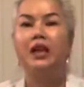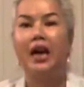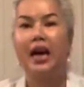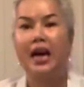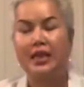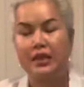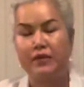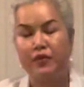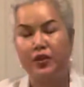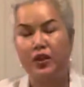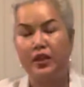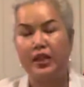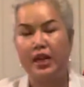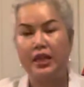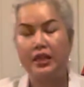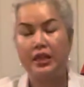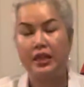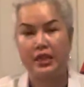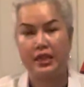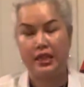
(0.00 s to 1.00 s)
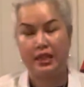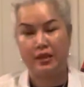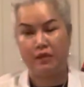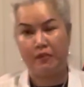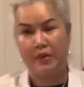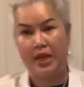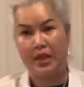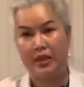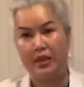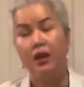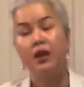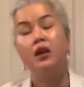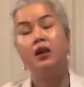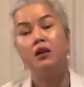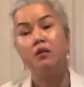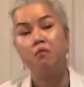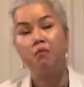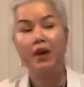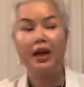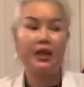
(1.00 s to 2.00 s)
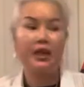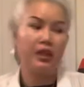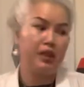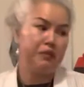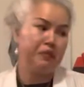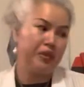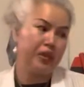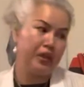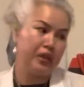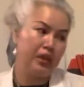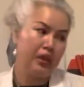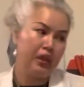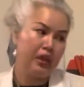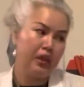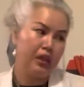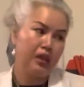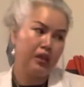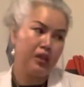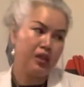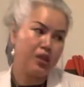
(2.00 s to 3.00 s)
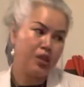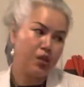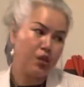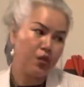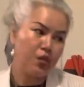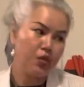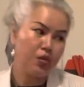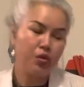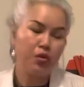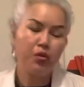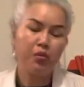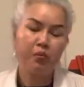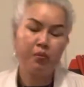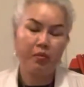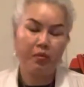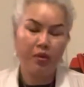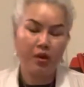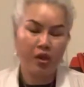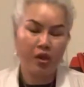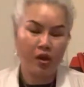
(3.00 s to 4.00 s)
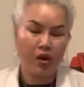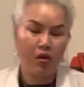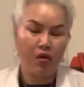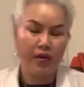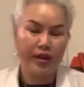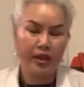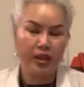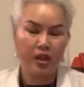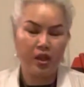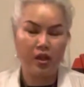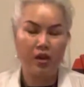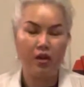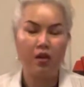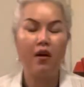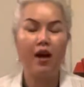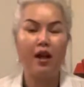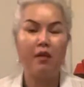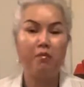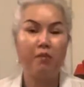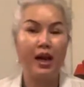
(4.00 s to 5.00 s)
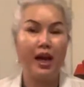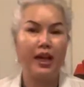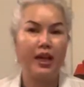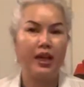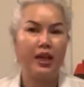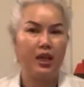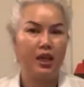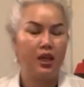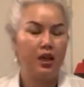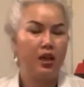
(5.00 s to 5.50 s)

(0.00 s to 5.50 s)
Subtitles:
ask for another 6 months. But if this YouTube grow and grow, I might